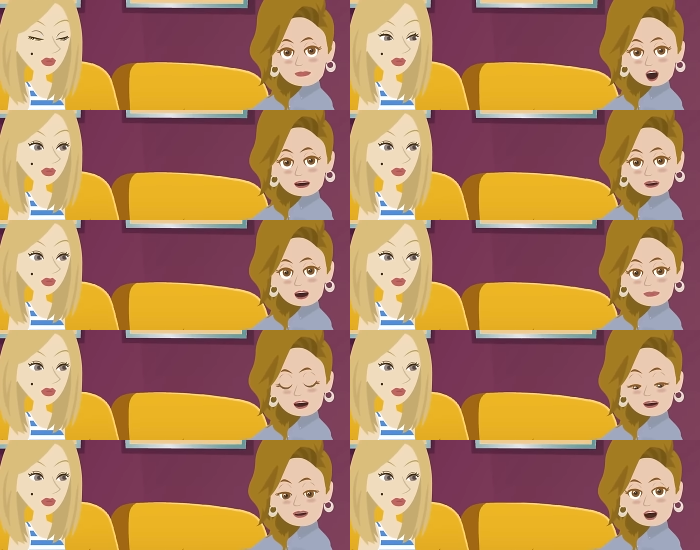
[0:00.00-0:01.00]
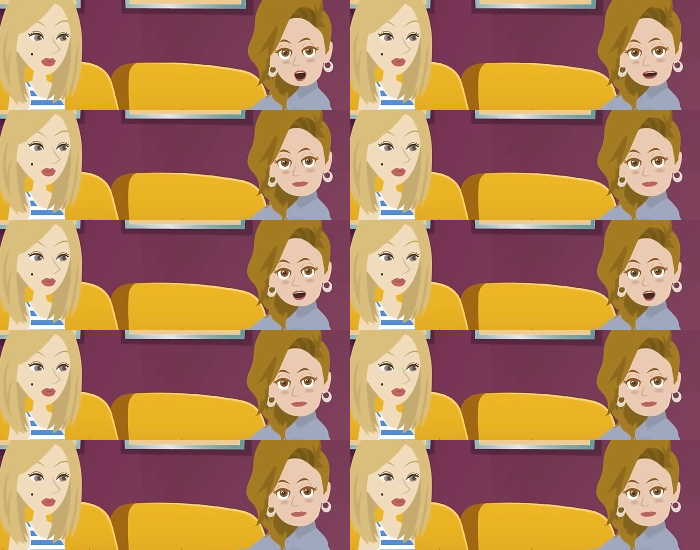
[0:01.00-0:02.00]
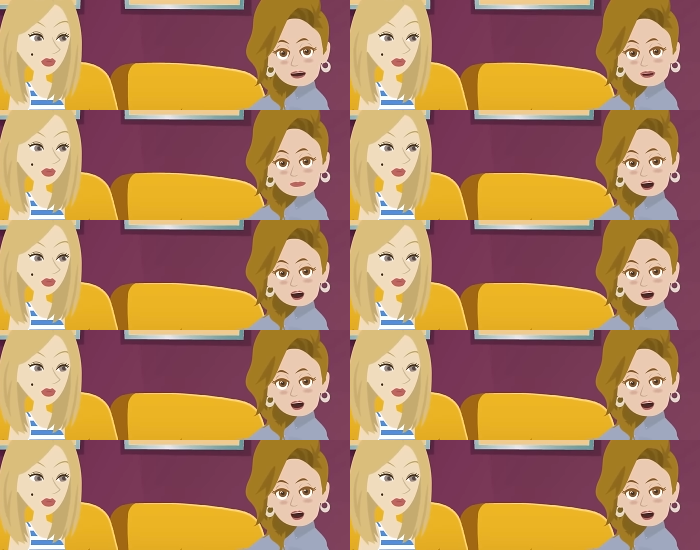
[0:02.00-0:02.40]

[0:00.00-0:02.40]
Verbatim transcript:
Speaker 1: You want to be eager in your space. You want